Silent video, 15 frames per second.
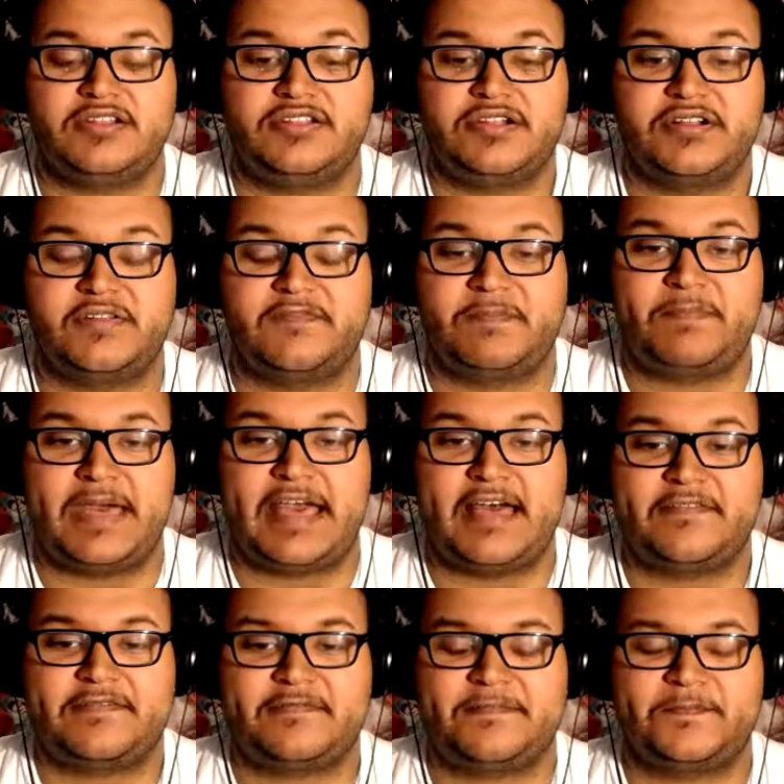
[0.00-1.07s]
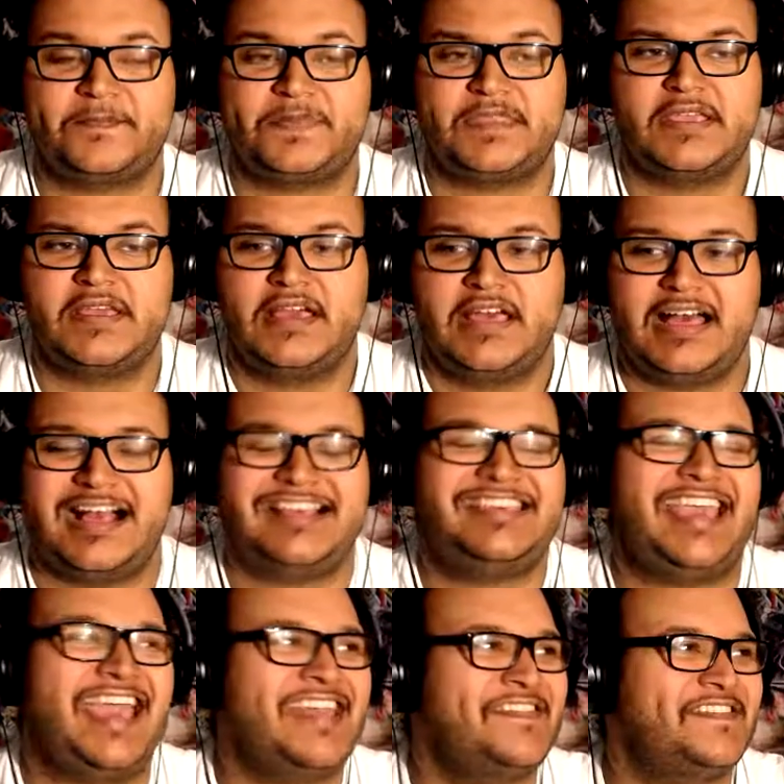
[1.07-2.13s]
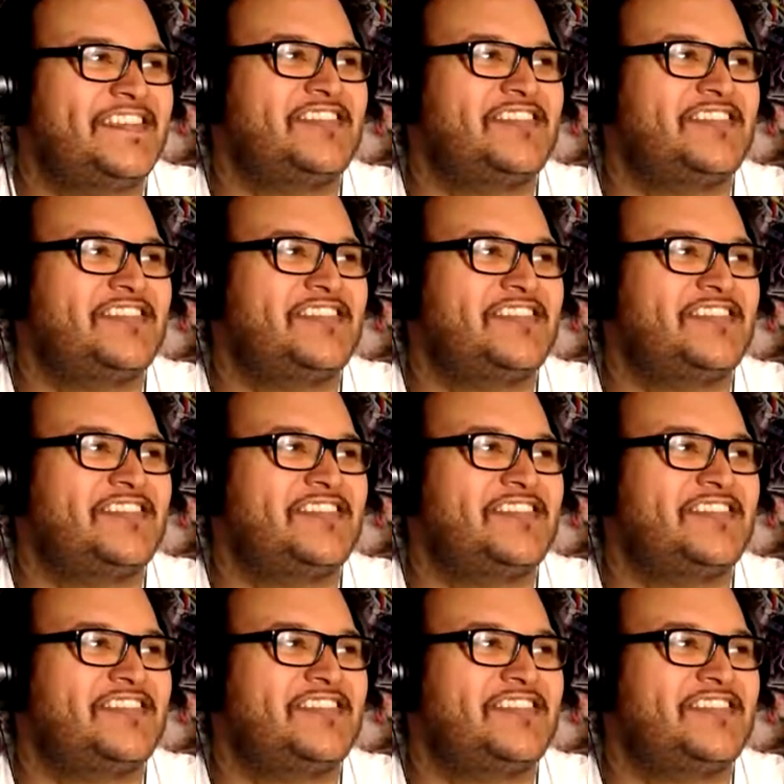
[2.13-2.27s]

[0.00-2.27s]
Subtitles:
dirt of the path. Again, this